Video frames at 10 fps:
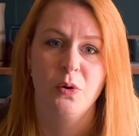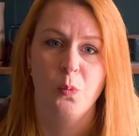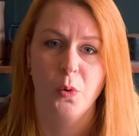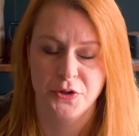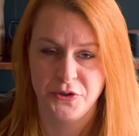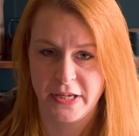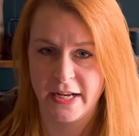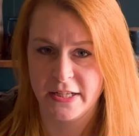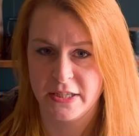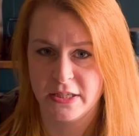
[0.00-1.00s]
once you get
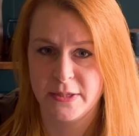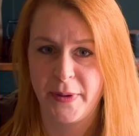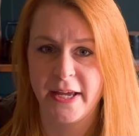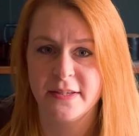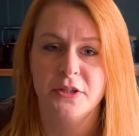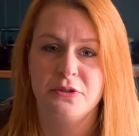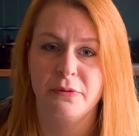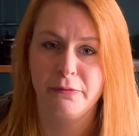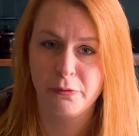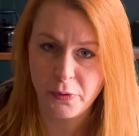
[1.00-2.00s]
it into your space. To
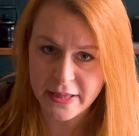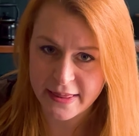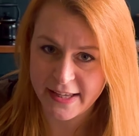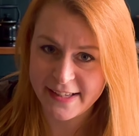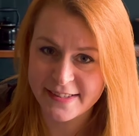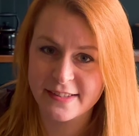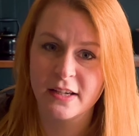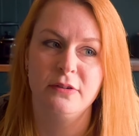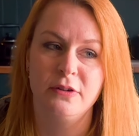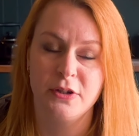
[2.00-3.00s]
avoid this,
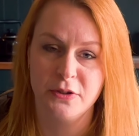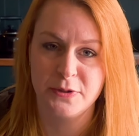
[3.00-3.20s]
look at your